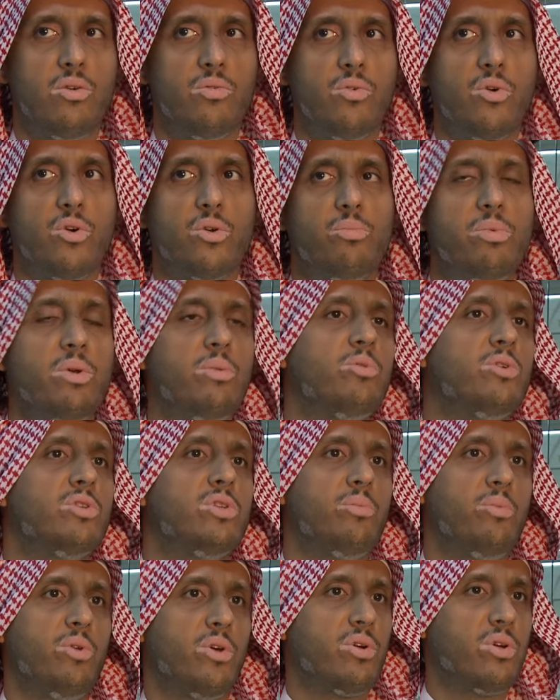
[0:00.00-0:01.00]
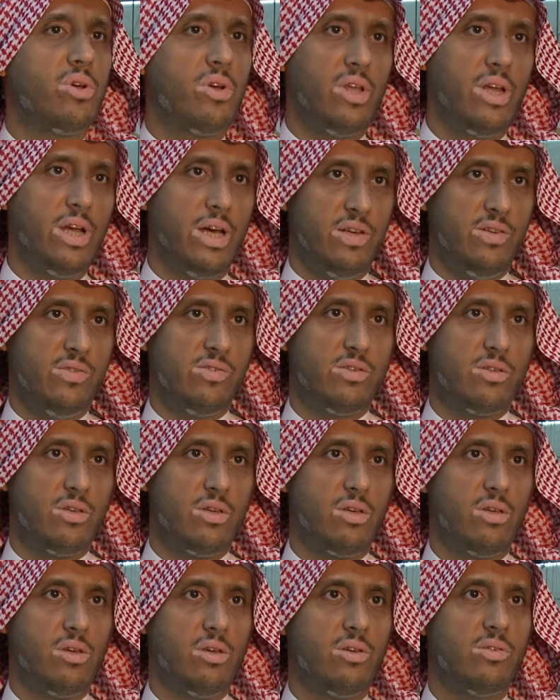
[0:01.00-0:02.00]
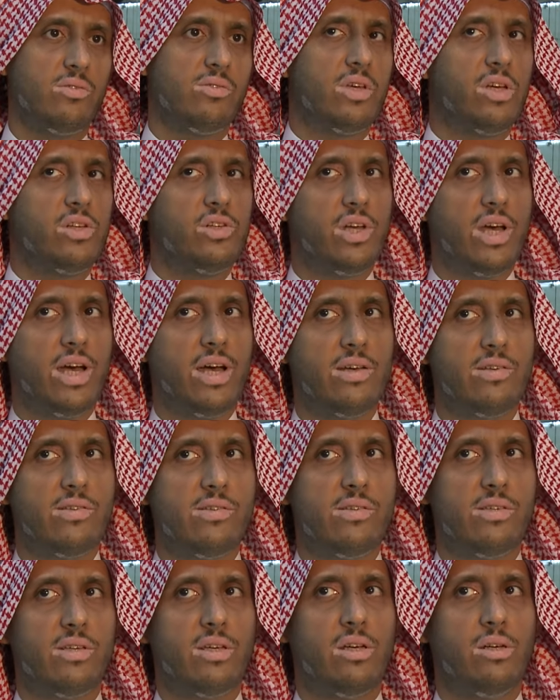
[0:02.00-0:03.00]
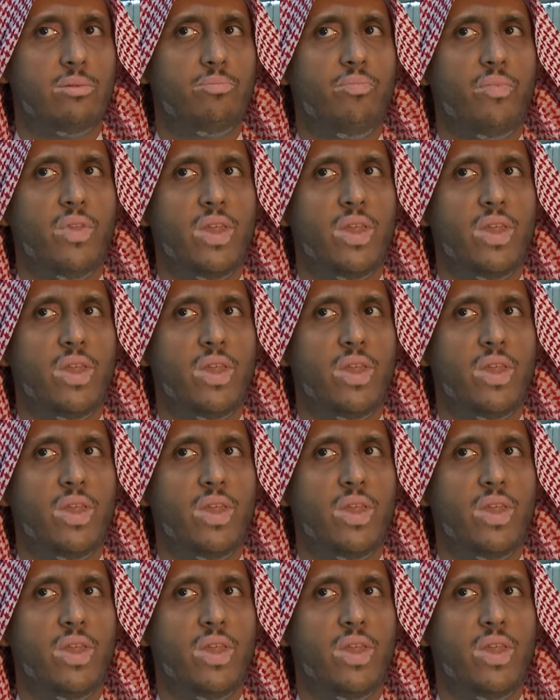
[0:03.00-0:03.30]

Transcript: for people to be recognized, such as uh,